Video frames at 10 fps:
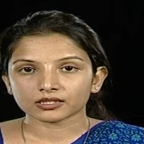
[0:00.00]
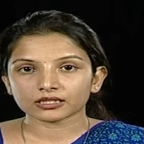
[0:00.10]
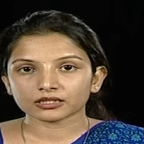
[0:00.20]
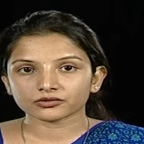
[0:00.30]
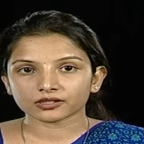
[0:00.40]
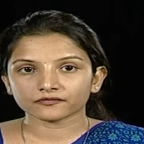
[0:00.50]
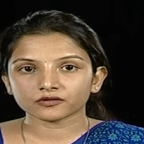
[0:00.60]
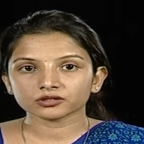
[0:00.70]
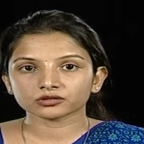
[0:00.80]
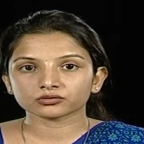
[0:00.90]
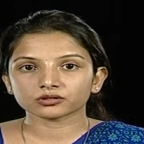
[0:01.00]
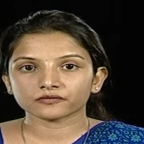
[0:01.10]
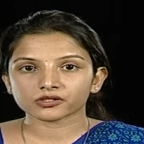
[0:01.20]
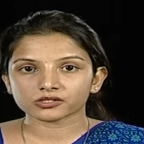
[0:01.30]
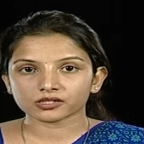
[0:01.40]
It refers to the
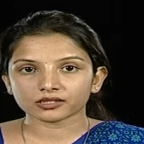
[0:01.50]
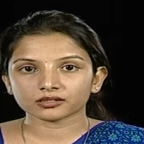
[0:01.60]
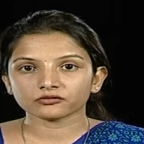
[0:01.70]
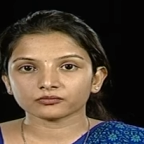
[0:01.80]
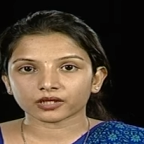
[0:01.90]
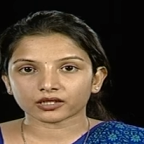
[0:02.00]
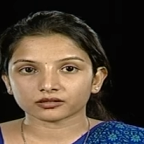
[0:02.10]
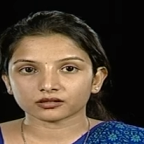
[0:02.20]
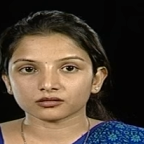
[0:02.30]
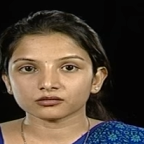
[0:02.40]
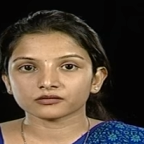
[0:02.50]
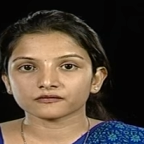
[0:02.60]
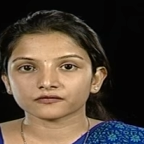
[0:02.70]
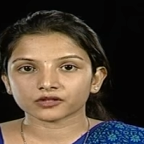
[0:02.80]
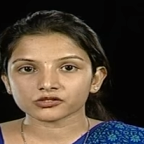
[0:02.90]
vegetative matter
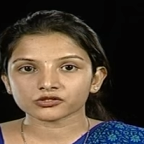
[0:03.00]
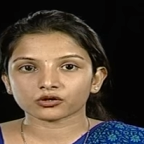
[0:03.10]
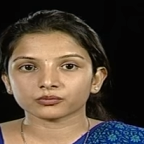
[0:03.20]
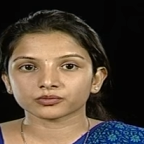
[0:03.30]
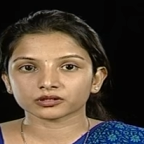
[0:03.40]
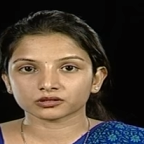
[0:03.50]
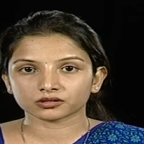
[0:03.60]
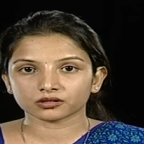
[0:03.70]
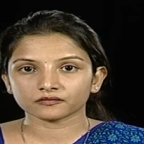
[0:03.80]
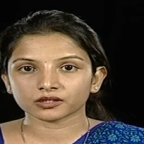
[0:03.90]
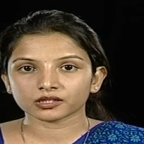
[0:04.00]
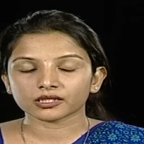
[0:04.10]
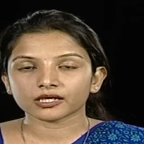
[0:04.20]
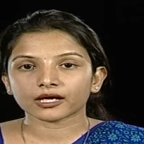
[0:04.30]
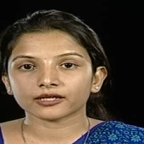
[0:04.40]
fresh or preserved
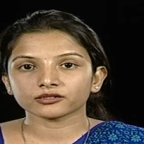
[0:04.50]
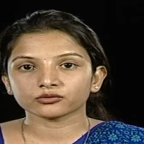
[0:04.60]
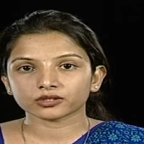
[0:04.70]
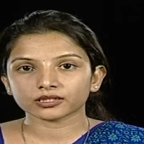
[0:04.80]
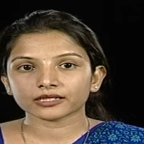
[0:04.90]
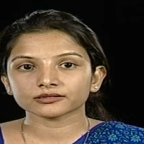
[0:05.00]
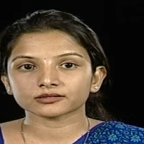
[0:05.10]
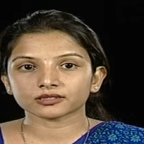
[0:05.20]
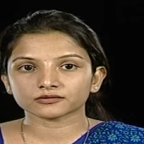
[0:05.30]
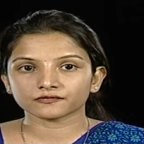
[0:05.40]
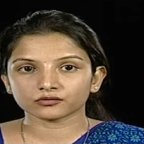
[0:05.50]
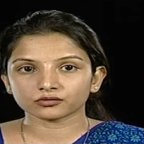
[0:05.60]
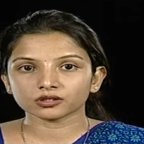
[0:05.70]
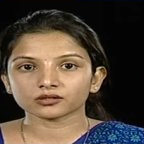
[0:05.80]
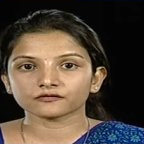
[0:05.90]
and utilized as food
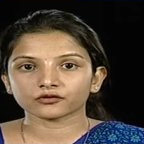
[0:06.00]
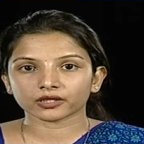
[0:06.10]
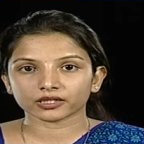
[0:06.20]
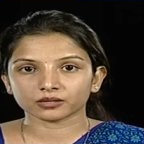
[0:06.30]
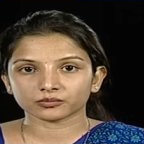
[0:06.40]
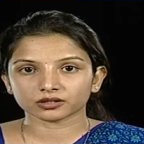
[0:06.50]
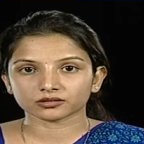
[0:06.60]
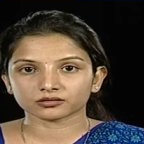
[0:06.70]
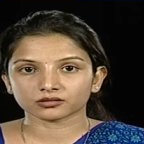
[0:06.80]
for animals.